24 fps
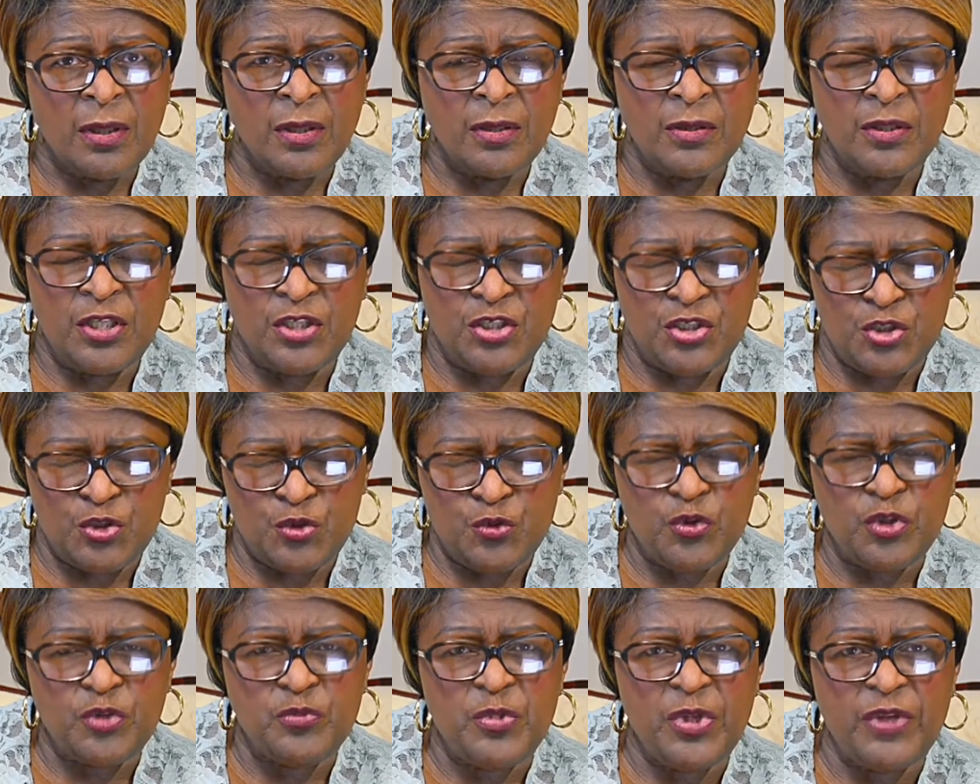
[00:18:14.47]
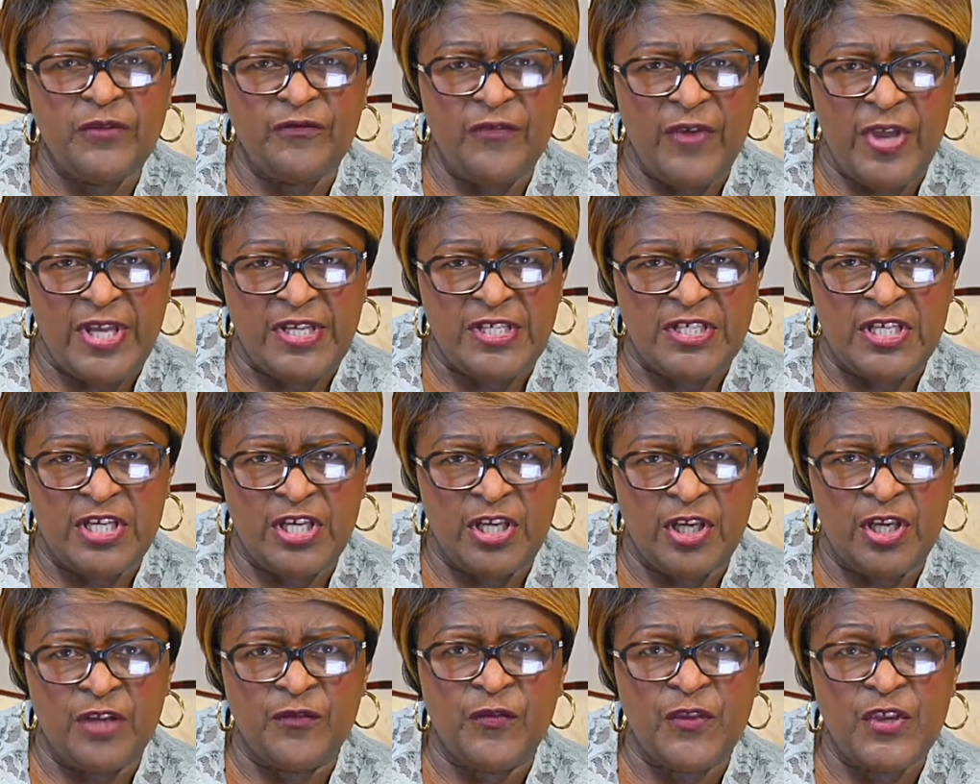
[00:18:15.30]
that you would be
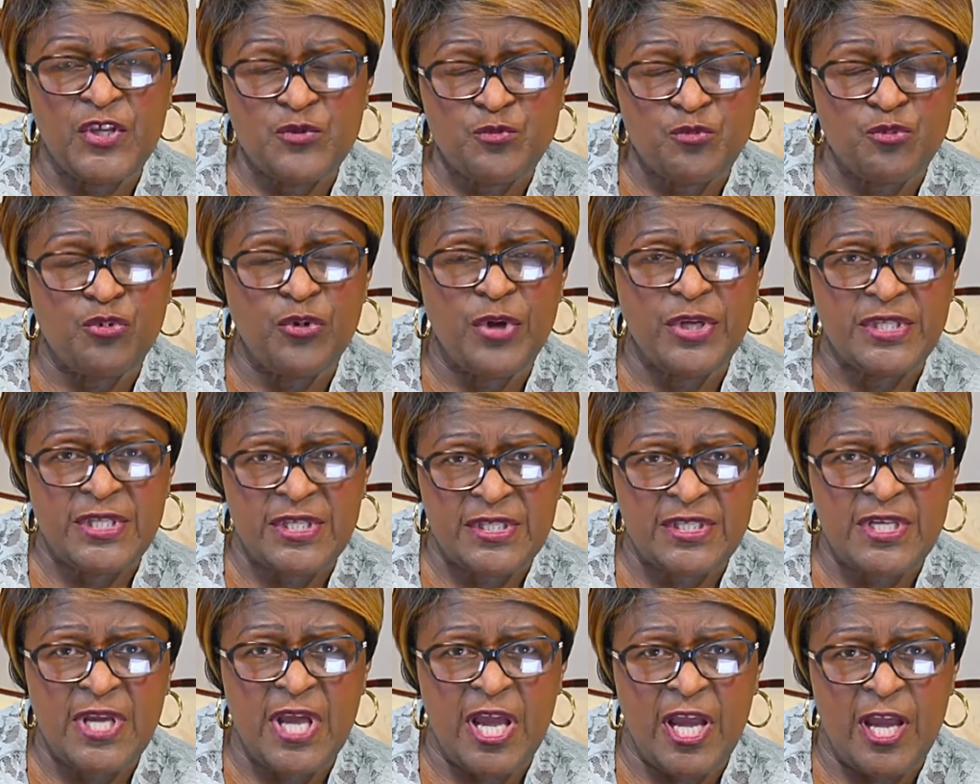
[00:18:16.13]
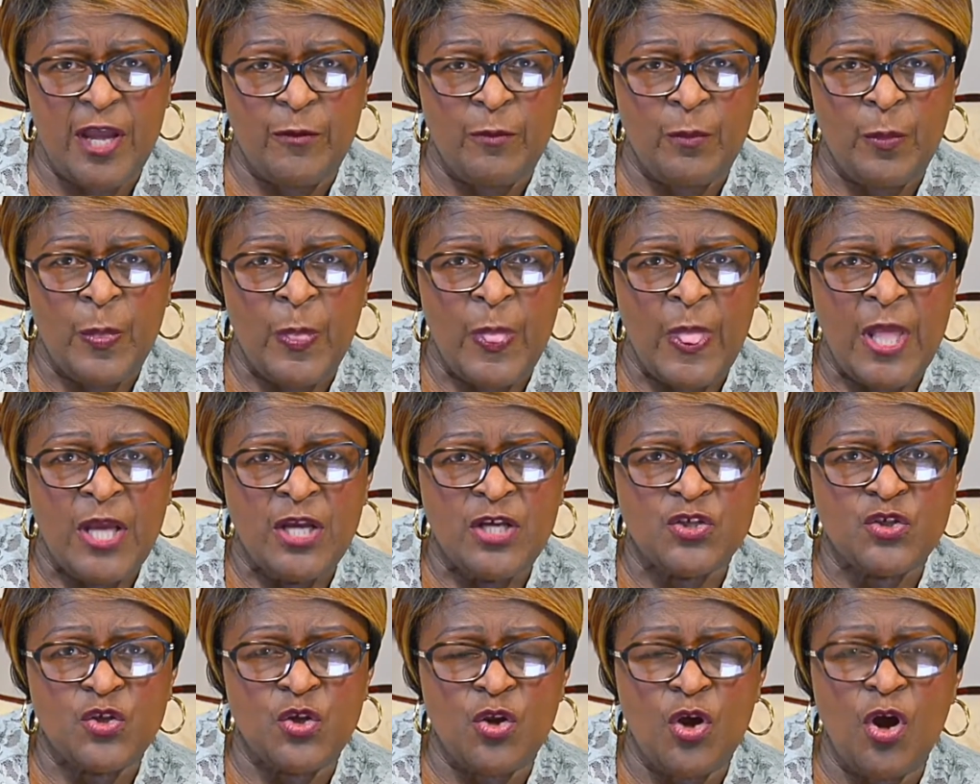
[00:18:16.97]
facing at this present time.
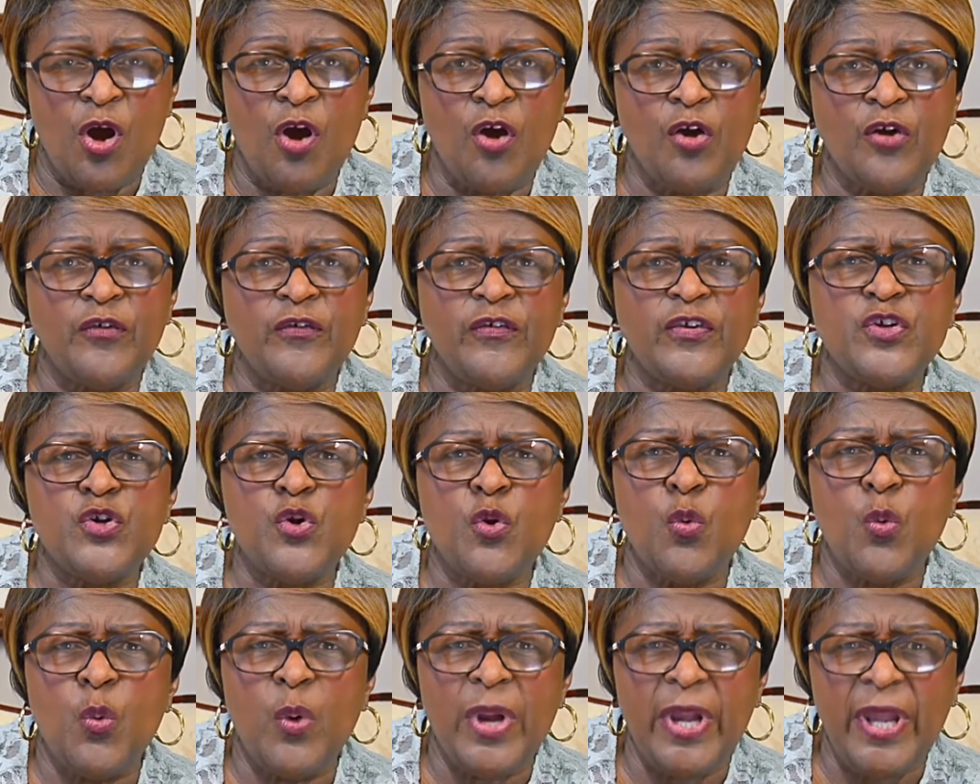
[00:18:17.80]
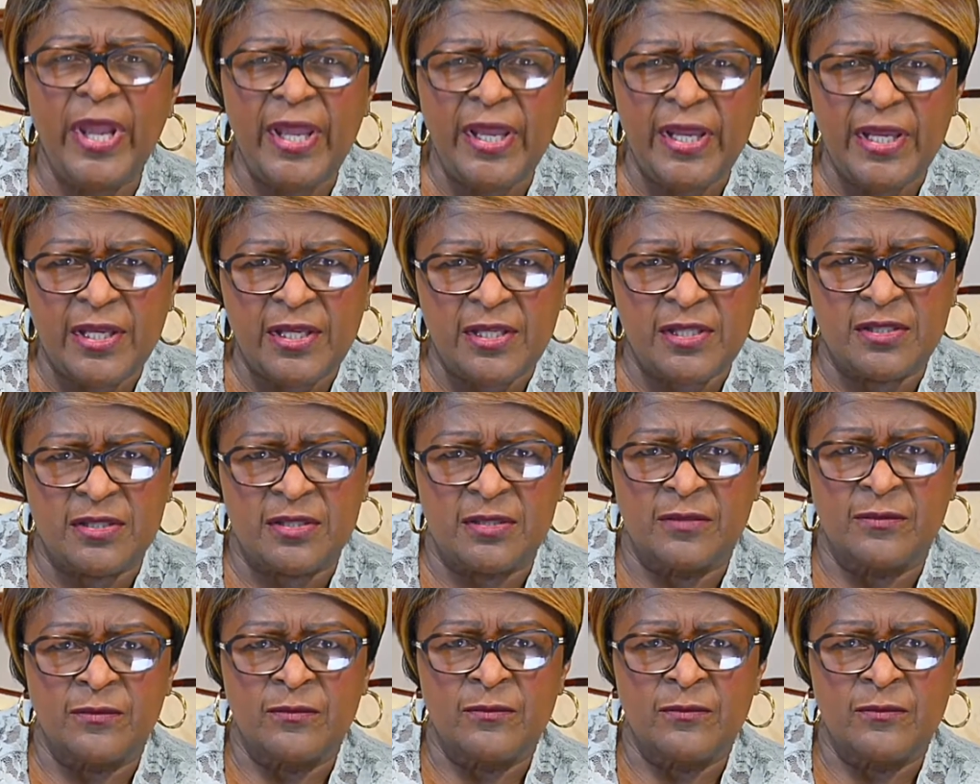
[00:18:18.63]
So in all of your ways,